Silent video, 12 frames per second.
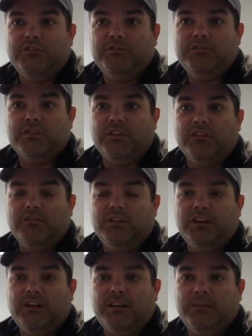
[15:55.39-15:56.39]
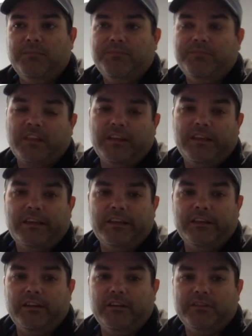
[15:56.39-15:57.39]
So,
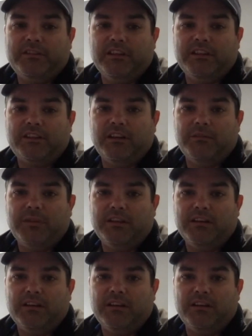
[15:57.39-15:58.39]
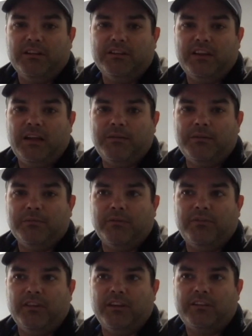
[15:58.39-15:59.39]
it's going to be a good time to
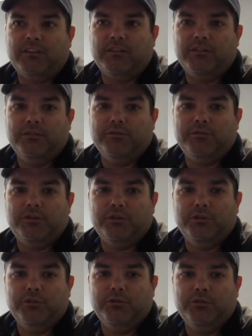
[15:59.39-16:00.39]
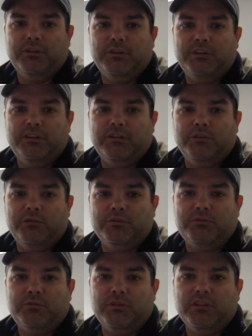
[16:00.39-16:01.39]
reflect on who's who and who
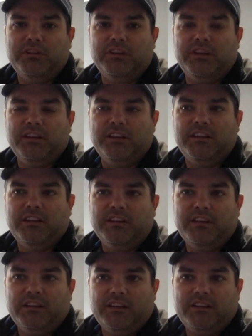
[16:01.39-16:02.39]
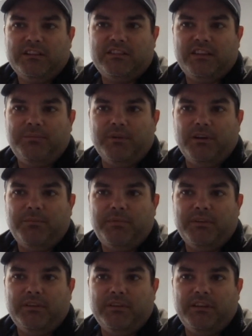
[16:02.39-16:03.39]
willing to step up
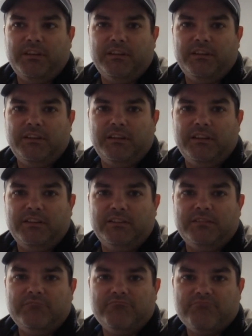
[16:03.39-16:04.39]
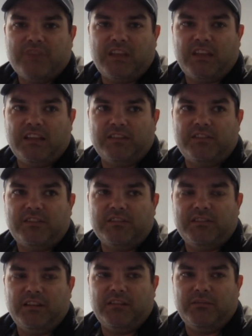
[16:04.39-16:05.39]
and I guess
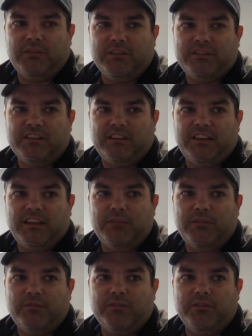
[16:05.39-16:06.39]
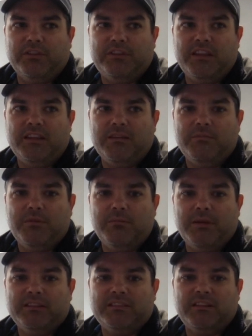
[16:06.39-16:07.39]
I don't want to say take one for the team, but
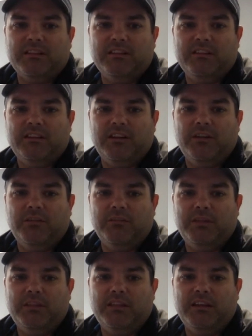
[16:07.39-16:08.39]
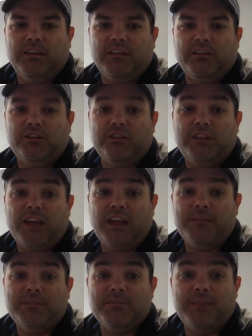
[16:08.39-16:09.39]
basically, be there good
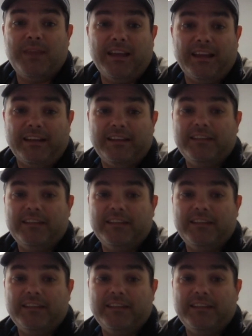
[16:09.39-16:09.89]
times and bad.